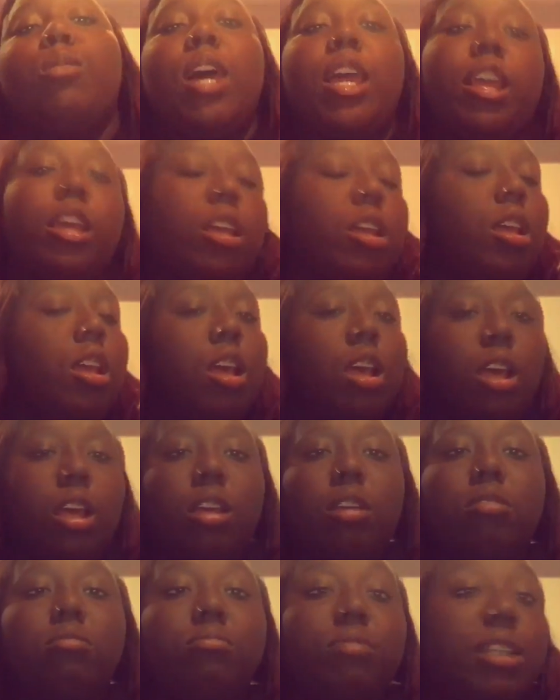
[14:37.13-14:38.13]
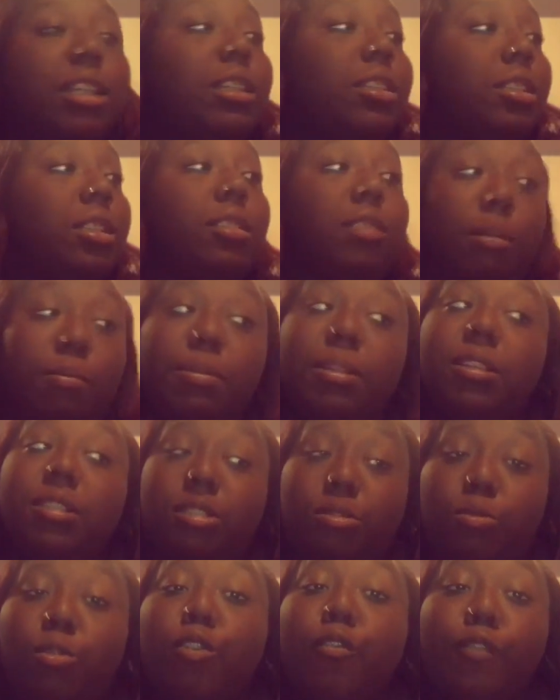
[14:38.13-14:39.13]
Like these, some of
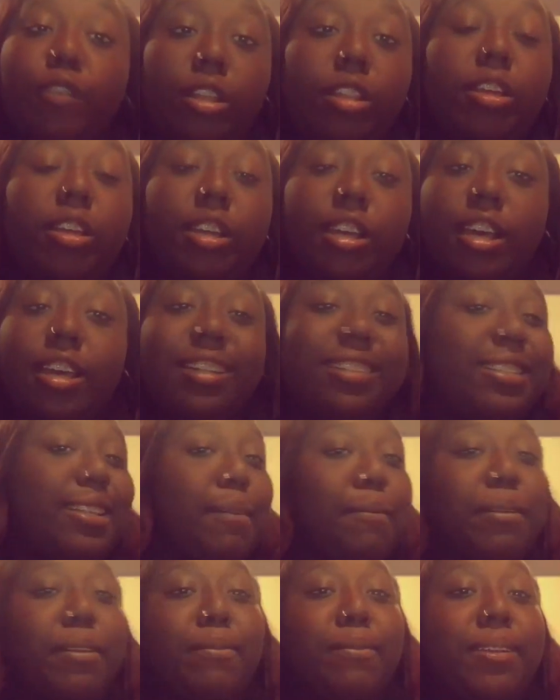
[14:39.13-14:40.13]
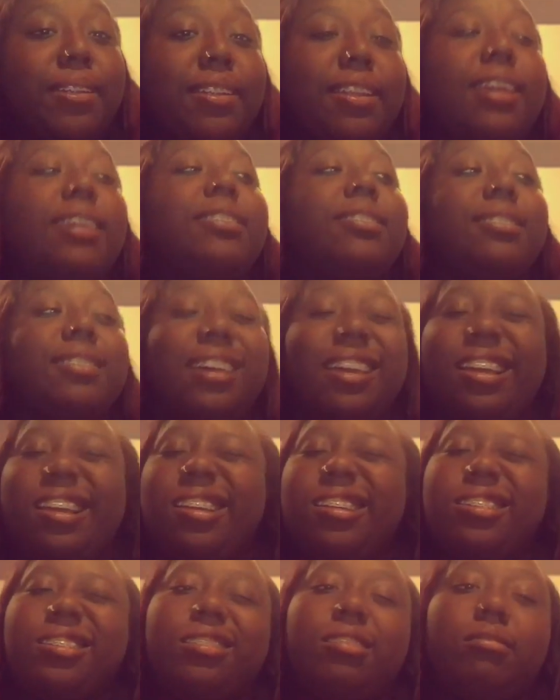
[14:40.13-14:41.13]
these were really good. Some of them are nasty, like
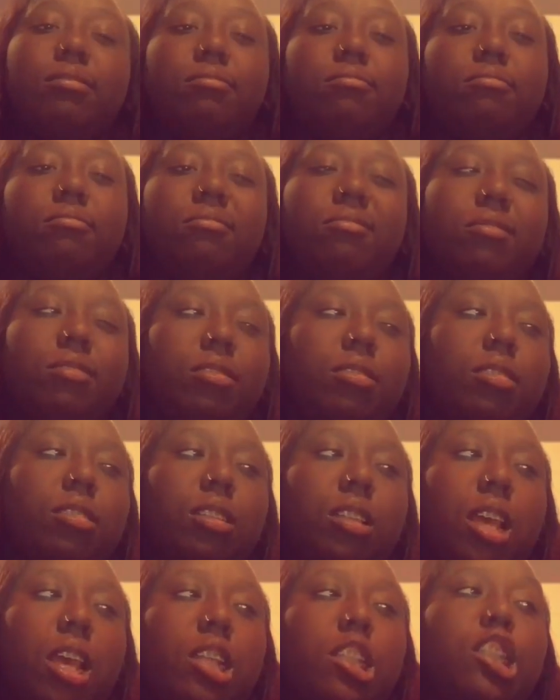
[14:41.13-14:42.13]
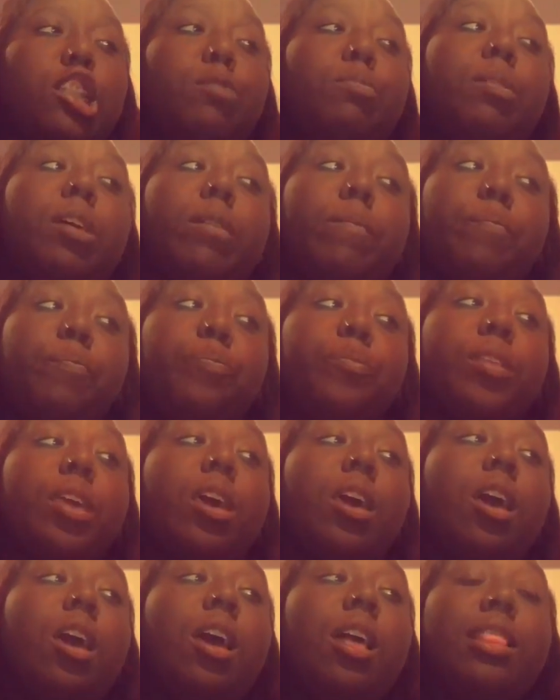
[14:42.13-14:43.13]
nasty, but
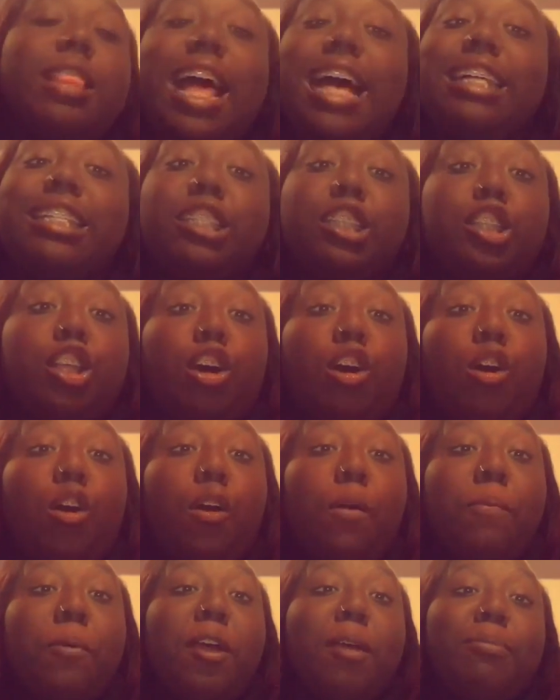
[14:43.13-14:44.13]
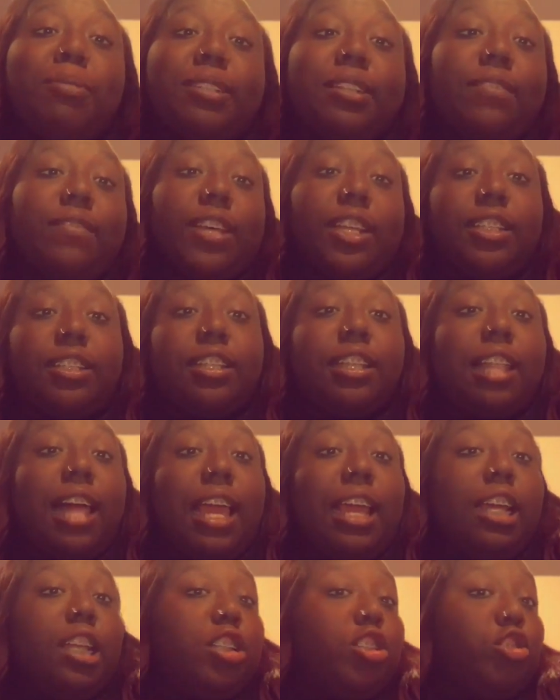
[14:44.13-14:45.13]
the whole purpose of it to
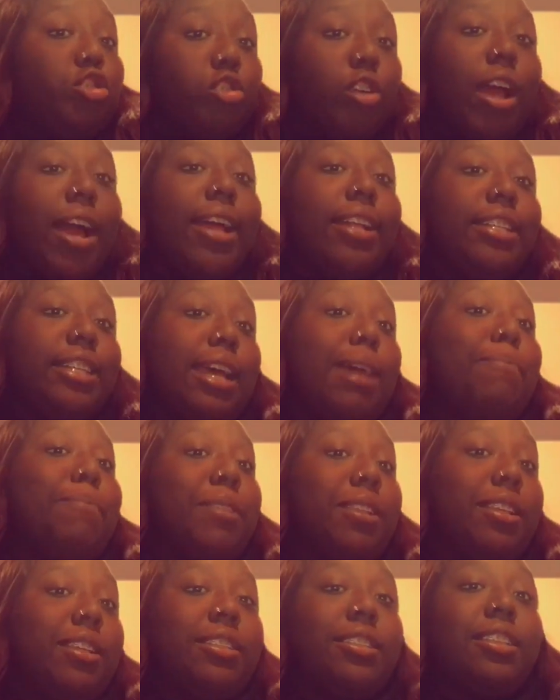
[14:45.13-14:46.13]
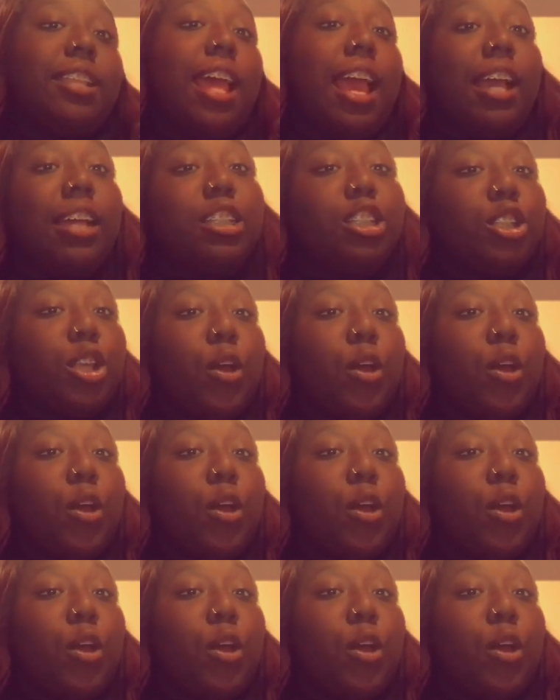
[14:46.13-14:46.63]
like try Japanese snacks.